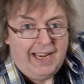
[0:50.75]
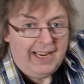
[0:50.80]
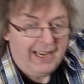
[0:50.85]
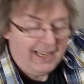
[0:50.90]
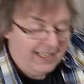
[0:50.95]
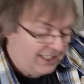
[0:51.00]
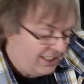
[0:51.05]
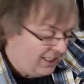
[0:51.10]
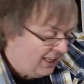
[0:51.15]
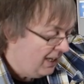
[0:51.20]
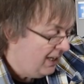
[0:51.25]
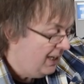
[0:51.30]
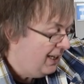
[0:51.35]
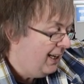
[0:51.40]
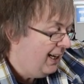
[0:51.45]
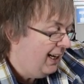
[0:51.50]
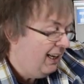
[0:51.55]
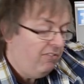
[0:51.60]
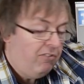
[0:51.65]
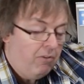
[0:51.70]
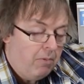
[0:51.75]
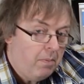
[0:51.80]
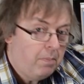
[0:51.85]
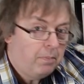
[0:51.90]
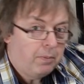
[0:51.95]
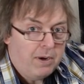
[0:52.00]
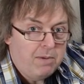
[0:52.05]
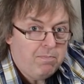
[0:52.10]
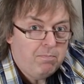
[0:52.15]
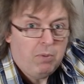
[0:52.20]
internally, from a
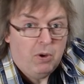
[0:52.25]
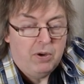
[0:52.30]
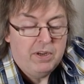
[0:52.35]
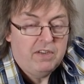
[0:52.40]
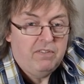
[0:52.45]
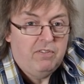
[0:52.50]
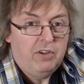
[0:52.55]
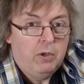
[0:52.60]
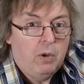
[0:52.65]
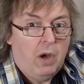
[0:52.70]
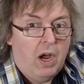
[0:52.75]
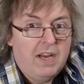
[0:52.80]
print point of view,